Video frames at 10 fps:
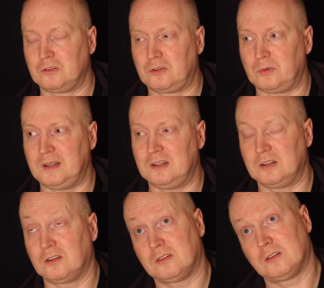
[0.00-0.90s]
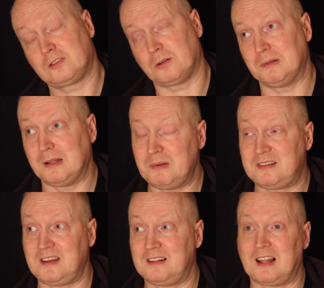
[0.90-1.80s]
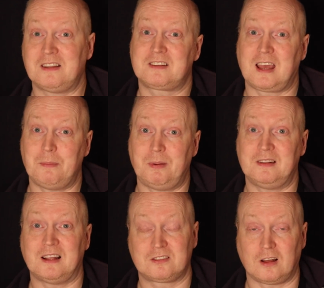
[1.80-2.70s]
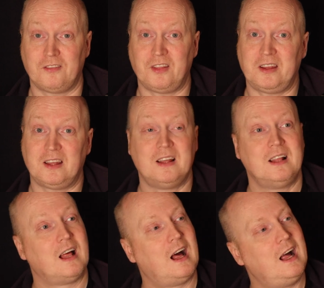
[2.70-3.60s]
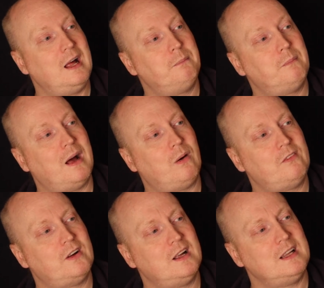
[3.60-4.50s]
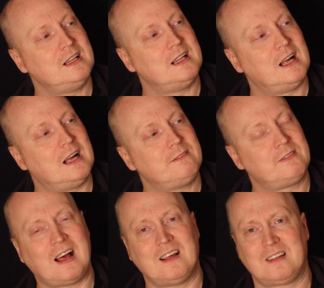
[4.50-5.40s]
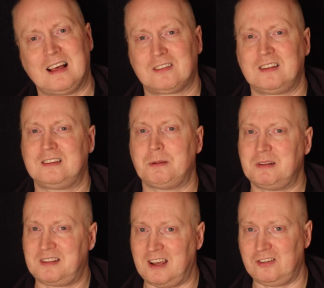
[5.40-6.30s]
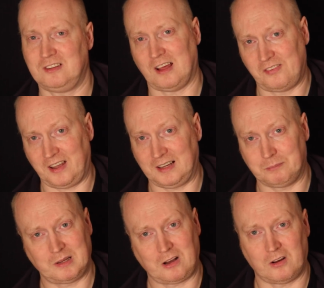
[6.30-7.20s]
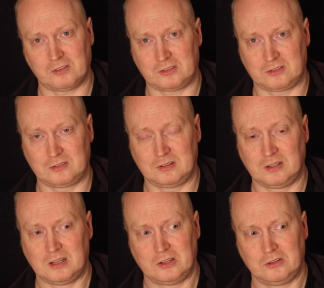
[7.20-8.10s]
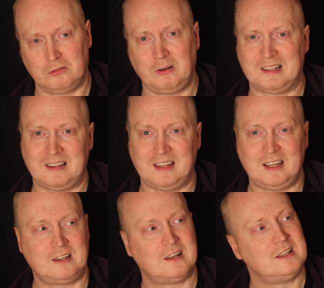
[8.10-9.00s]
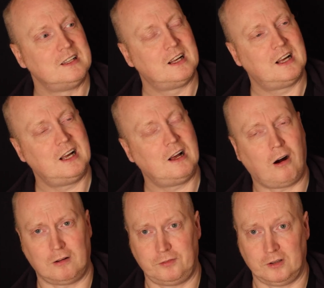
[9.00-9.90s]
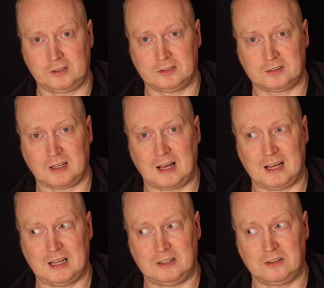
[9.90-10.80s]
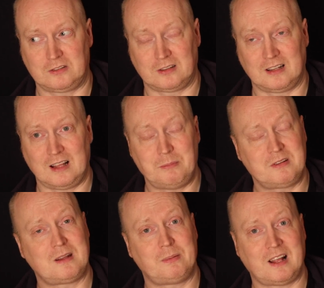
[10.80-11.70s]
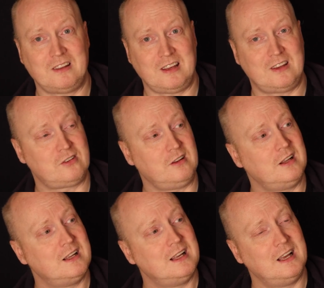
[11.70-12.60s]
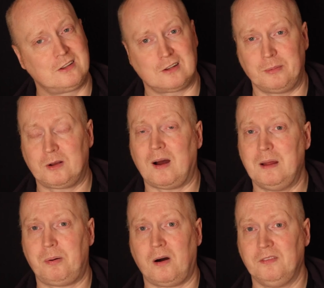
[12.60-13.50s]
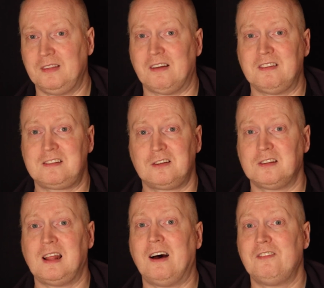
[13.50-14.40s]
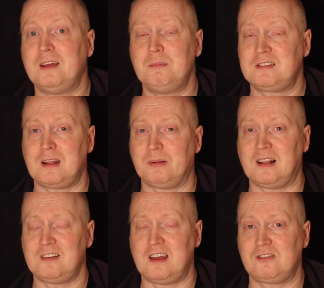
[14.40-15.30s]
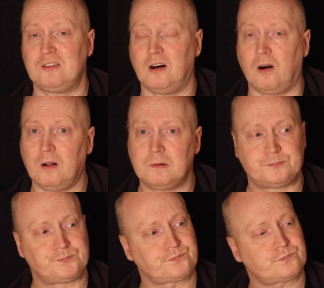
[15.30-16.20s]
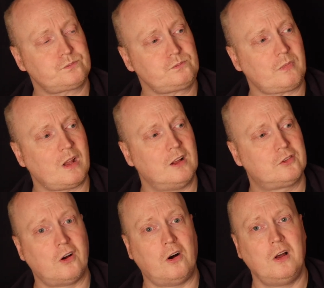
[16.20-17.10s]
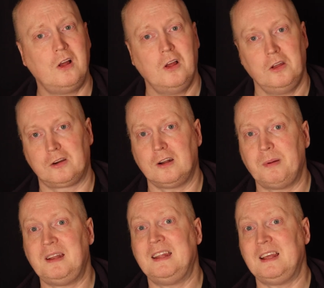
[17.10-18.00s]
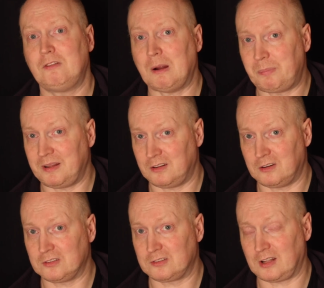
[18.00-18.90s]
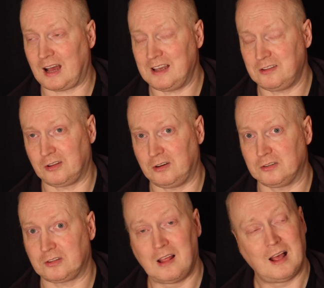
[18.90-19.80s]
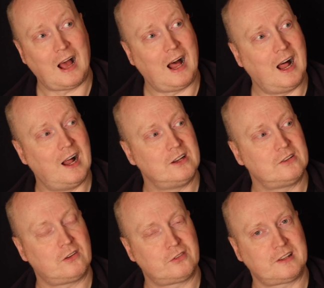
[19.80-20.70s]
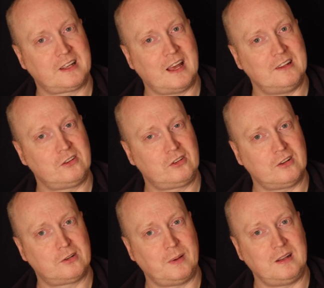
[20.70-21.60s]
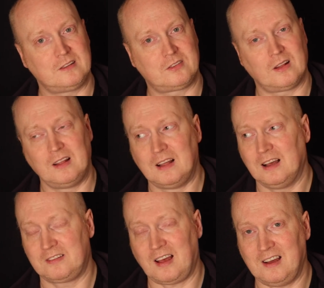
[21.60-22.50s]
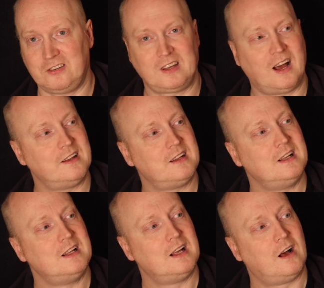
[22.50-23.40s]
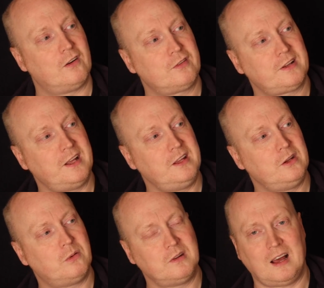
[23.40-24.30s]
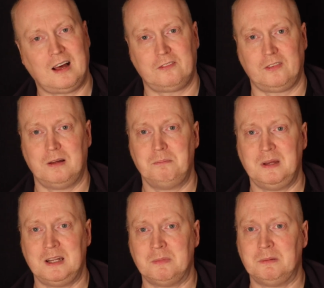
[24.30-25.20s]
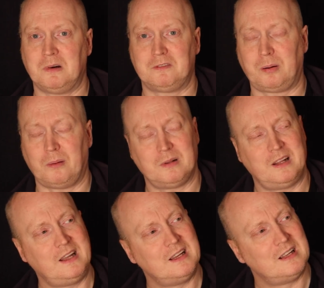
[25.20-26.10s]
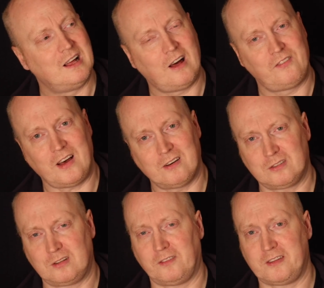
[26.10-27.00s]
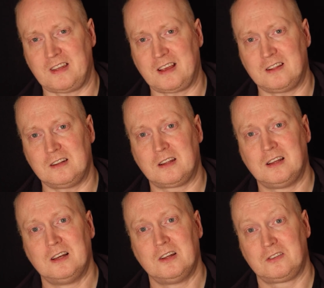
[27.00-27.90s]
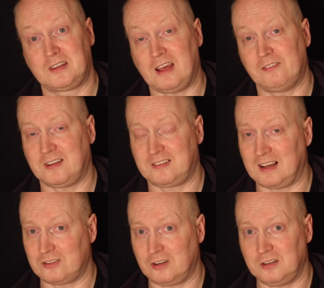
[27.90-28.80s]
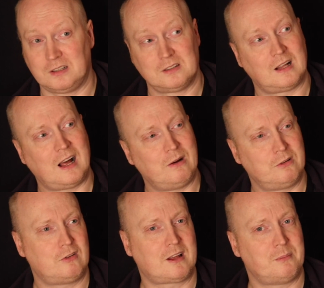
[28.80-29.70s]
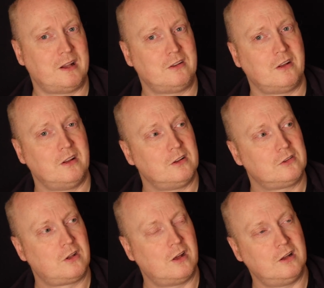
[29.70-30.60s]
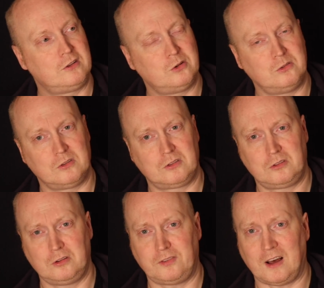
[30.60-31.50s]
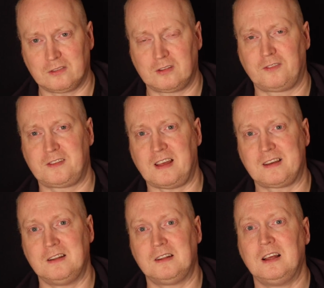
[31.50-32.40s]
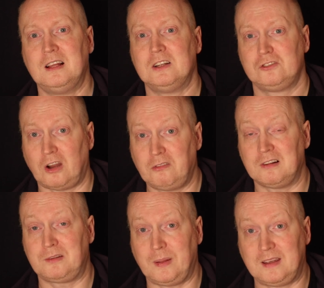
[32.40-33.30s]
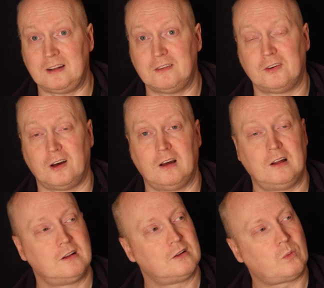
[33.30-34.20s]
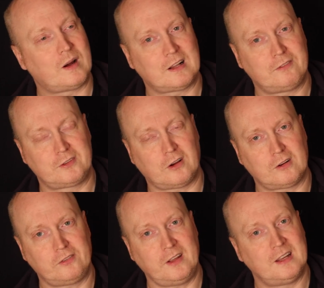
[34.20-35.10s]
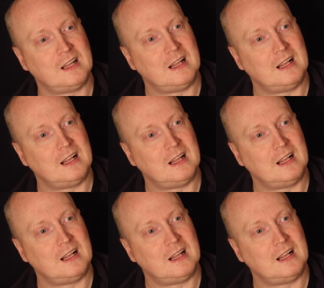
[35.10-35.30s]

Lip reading: doing some limited landscaping, that sort of thing. However, that's its limitations, I think, because you really need autofocus, and image stabilization is going to be quite important. Now, this doesn't have image stabilization at all, so you're going to be ramping those ISOs and obviously getting the shutter speed as high as you can. Obviously, you want to have a minimum of probably 1,000th of a second to get fast action. I would recommend 2,000th of a second, generally speaking, for wildlife photography.